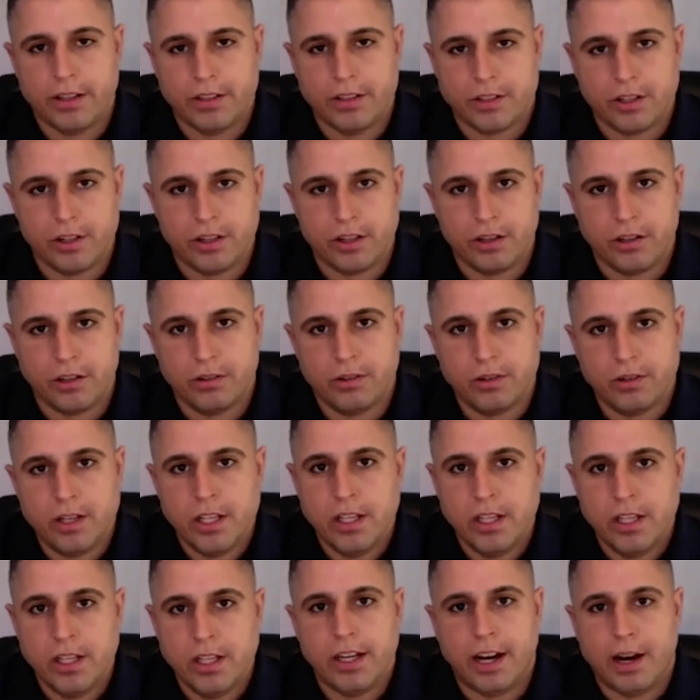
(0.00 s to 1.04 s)
right. So
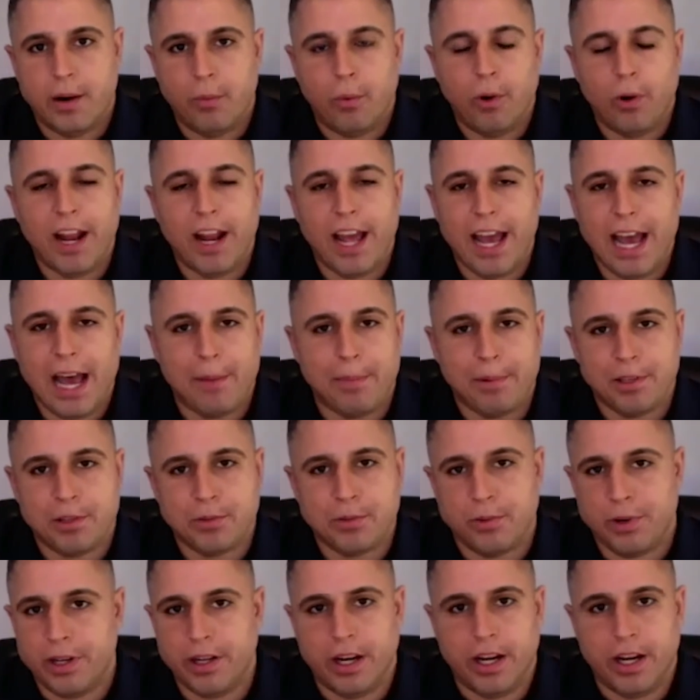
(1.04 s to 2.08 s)
uh, what happens
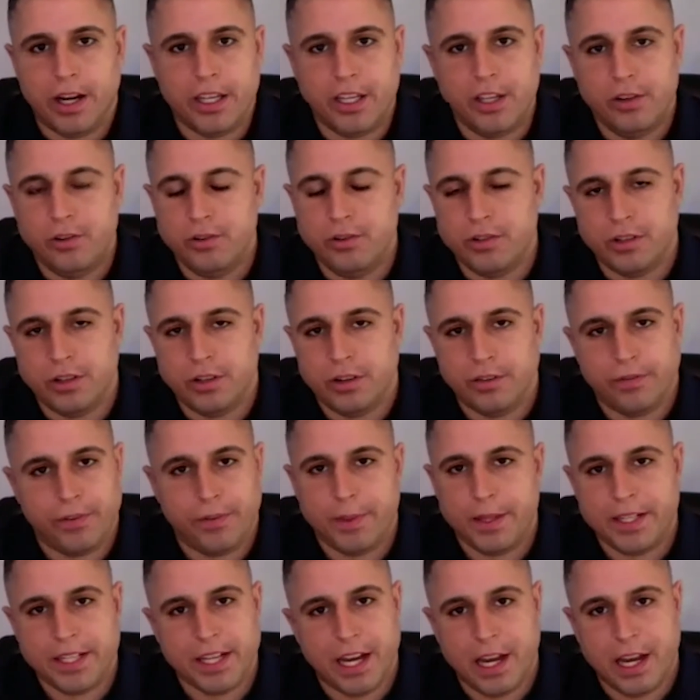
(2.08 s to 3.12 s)
when a user from
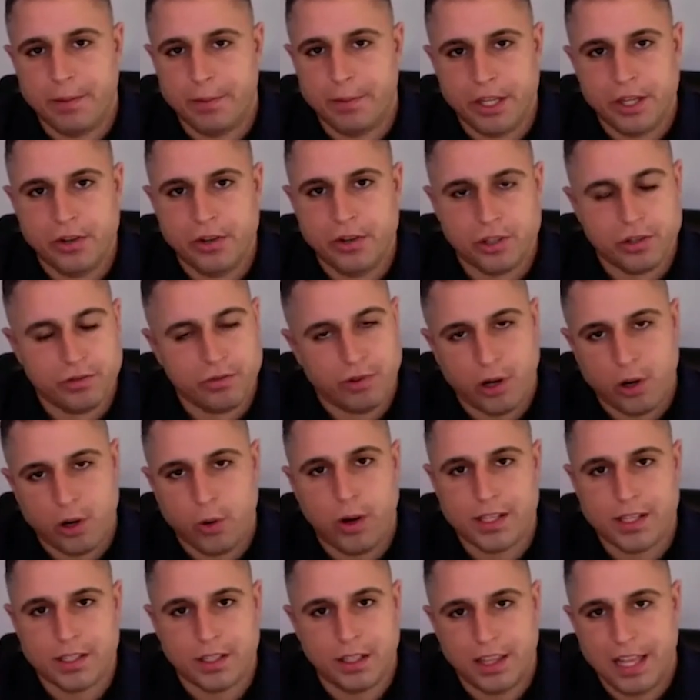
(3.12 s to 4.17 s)
the time a user
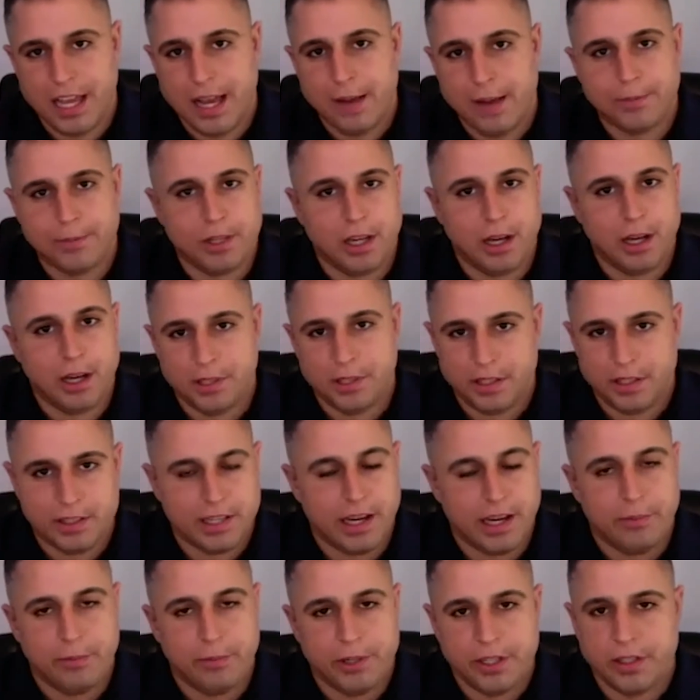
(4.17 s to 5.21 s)
requests a laptop to the
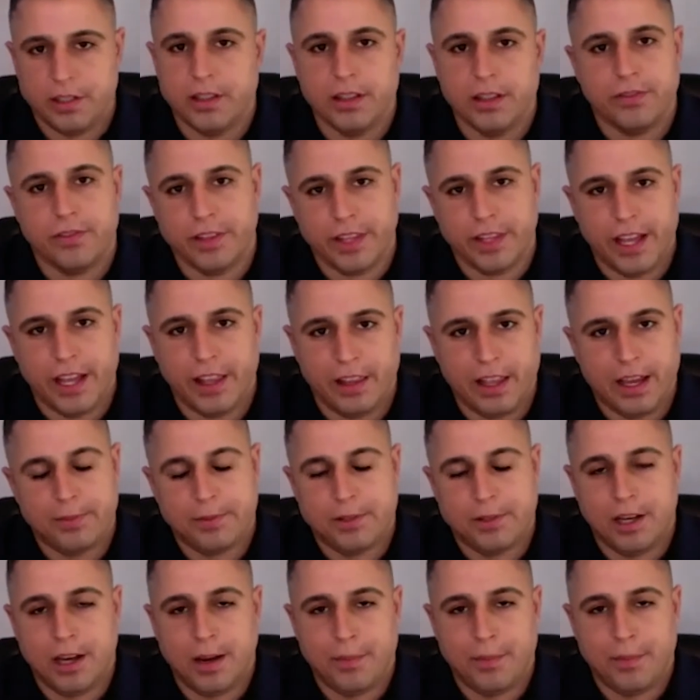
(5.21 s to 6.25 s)
time we deliver that
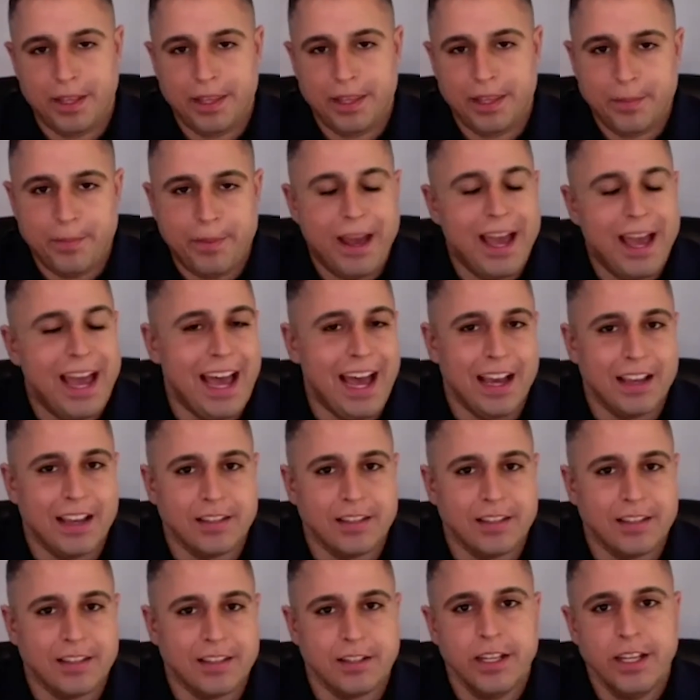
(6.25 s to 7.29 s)
laptop in the
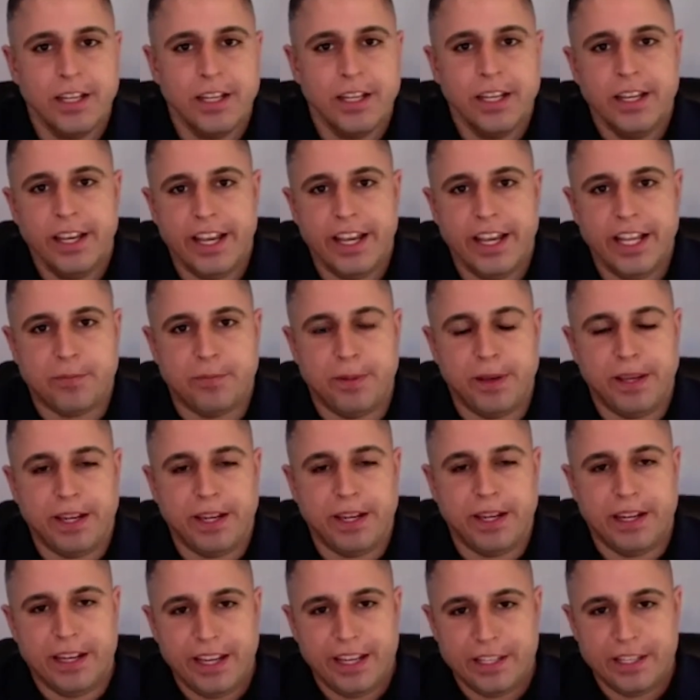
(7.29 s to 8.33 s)
past it's
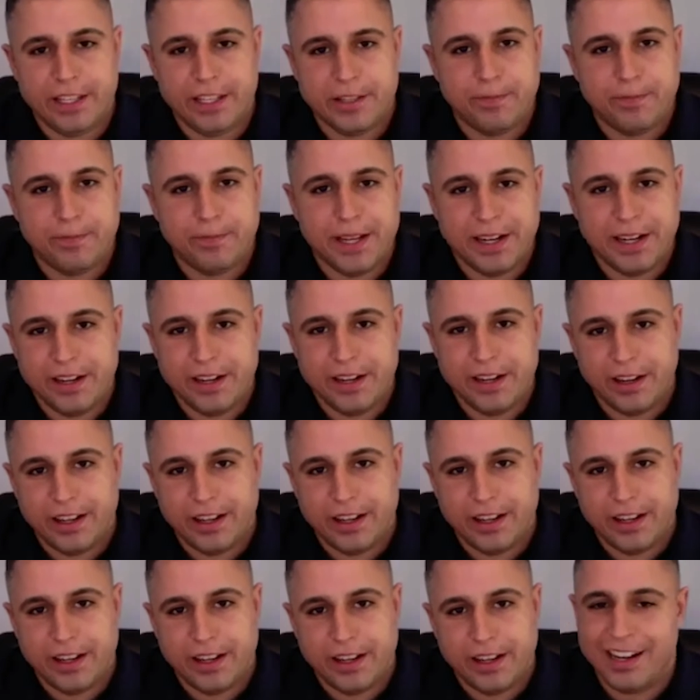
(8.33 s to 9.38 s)
been it's been
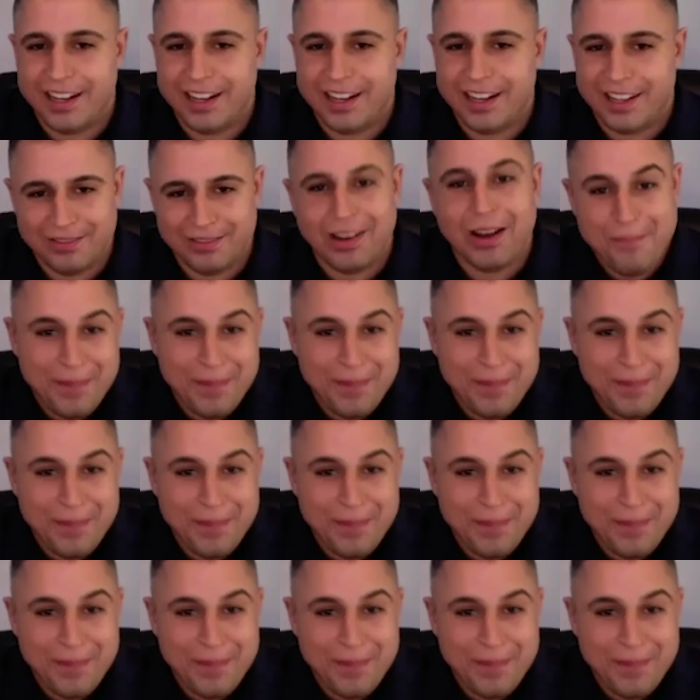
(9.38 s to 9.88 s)
uh, a,